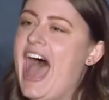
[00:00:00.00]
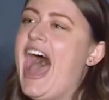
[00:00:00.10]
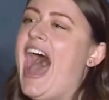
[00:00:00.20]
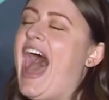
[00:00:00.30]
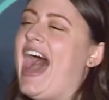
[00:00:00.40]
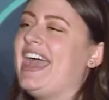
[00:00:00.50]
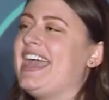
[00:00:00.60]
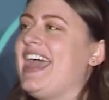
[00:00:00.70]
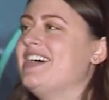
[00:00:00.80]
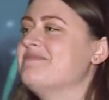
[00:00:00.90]

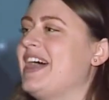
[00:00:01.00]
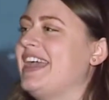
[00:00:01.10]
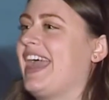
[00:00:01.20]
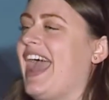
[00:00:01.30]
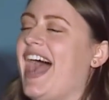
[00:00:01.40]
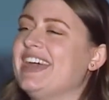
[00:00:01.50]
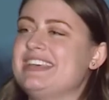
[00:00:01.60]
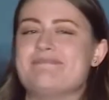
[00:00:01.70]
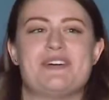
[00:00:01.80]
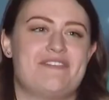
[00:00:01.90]
I am like a highly
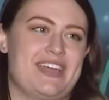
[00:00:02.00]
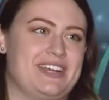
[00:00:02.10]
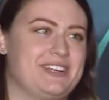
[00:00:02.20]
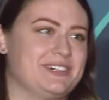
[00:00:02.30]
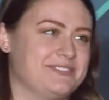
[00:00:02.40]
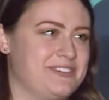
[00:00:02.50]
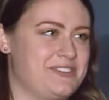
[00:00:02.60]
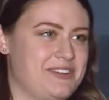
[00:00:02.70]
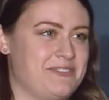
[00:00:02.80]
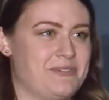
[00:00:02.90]
motivated golden
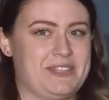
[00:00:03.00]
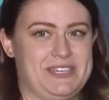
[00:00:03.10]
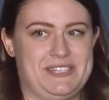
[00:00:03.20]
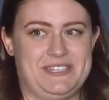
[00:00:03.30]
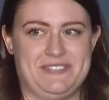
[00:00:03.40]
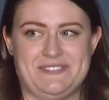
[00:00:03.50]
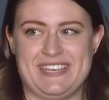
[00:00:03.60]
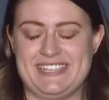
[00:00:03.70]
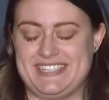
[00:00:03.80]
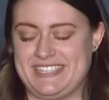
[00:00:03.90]
retriever with a to-do
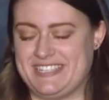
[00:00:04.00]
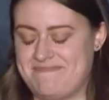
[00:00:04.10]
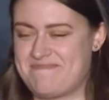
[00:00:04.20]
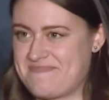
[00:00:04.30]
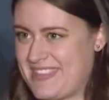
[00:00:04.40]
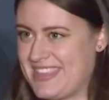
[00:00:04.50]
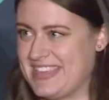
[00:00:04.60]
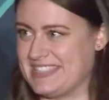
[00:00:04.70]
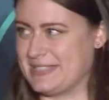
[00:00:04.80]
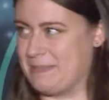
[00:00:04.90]
list.
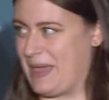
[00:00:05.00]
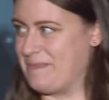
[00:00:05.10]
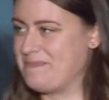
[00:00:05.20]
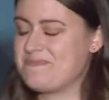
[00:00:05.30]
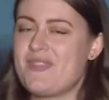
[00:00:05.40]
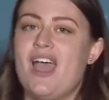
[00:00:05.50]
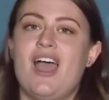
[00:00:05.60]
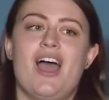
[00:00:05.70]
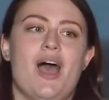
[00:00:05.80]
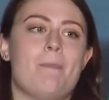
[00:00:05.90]
That's me.
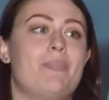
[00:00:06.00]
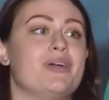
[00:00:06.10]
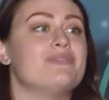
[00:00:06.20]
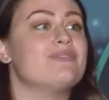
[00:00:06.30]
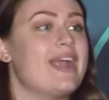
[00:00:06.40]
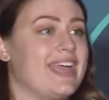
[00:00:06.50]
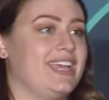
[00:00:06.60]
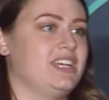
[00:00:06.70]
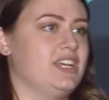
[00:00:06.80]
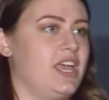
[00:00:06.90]
But
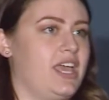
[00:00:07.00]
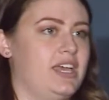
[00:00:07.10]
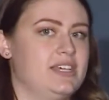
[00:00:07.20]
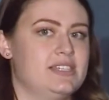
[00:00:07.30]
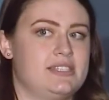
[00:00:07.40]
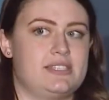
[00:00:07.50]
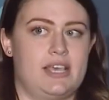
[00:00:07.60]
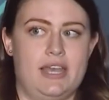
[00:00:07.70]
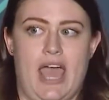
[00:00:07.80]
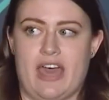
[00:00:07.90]
rain is
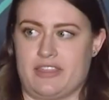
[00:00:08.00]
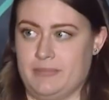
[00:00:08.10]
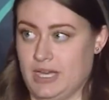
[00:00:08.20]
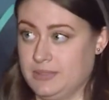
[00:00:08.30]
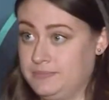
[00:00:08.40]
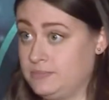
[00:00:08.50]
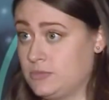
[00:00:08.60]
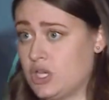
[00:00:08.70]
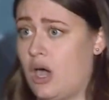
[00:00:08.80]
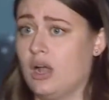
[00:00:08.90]
anathema
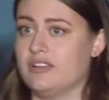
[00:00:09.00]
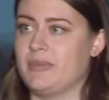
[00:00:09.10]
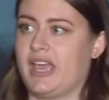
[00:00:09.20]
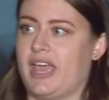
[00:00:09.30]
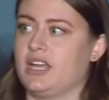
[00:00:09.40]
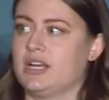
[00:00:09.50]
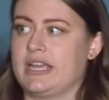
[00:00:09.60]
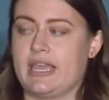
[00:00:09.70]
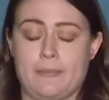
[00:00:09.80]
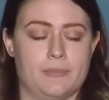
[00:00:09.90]
to all of my
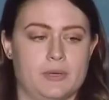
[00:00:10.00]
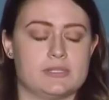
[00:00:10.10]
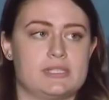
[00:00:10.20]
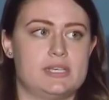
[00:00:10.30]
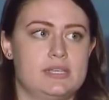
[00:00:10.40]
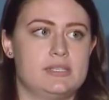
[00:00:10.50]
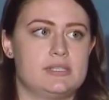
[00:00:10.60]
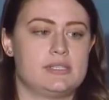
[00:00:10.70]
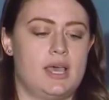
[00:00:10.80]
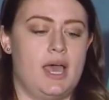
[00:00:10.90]
anchoring
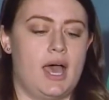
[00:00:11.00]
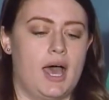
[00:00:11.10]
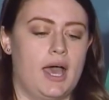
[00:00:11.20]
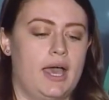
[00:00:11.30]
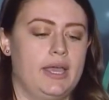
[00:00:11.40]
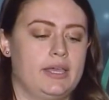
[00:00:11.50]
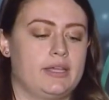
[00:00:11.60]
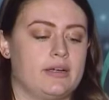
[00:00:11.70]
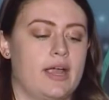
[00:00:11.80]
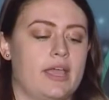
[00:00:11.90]
impulses. I
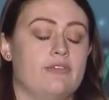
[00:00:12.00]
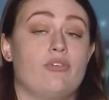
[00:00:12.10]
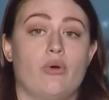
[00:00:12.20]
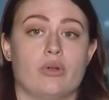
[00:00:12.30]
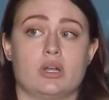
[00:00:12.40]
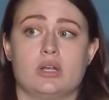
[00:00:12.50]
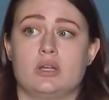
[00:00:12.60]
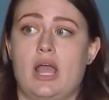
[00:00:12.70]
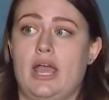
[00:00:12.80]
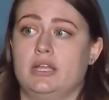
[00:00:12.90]
crave order
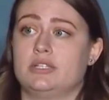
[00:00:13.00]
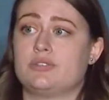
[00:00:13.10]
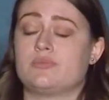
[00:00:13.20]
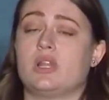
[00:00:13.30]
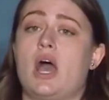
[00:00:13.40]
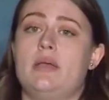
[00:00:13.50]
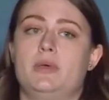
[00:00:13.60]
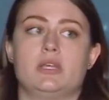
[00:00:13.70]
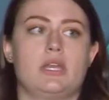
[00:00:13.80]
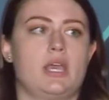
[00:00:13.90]
and
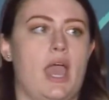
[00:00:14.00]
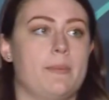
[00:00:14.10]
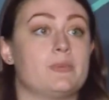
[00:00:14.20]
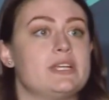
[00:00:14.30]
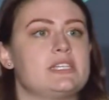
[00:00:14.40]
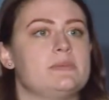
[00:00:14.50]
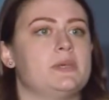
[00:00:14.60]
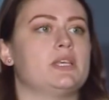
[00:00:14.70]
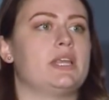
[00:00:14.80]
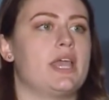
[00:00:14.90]
reliability and
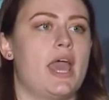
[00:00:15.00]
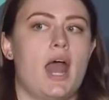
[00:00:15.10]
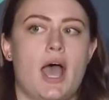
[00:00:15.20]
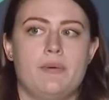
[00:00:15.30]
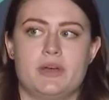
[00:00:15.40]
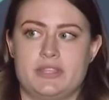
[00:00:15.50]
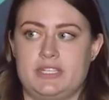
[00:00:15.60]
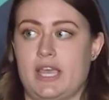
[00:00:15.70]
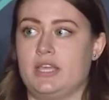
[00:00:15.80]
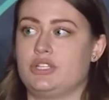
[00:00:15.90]
predictability, and I want the
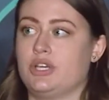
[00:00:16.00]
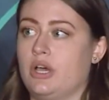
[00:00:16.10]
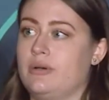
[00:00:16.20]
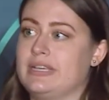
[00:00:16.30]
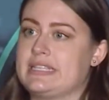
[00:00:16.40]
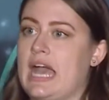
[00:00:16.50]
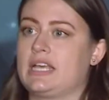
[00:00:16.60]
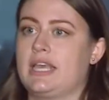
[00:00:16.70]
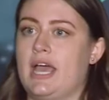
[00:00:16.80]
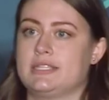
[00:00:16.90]
day to go
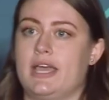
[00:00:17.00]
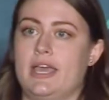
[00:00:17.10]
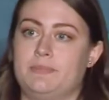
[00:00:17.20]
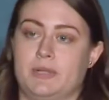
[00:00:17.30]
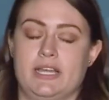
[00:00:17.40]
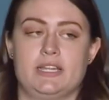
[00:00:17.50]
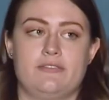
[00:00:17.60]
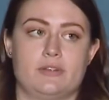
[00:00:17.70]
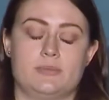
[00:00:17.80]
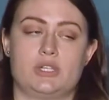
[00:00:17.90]
exactly as I had planned it
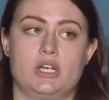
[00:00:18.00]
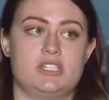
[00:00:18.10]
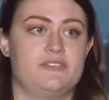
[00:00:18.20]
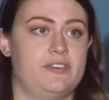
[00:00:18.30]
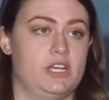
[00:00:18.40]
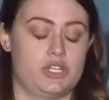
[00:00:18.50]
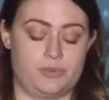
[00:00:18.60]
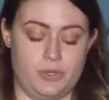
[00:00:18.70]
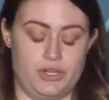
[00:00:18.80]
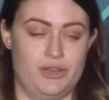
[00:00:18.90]
from start to finish
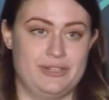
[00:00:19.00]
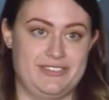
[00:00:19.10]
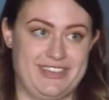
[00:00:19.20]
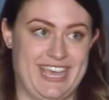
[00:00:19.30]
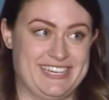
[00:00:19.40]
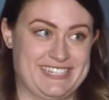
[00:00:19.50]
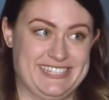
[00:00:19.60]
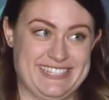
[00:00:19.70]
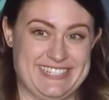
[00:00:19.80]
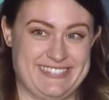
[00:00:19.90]
with no
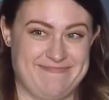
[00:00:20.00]
deviations.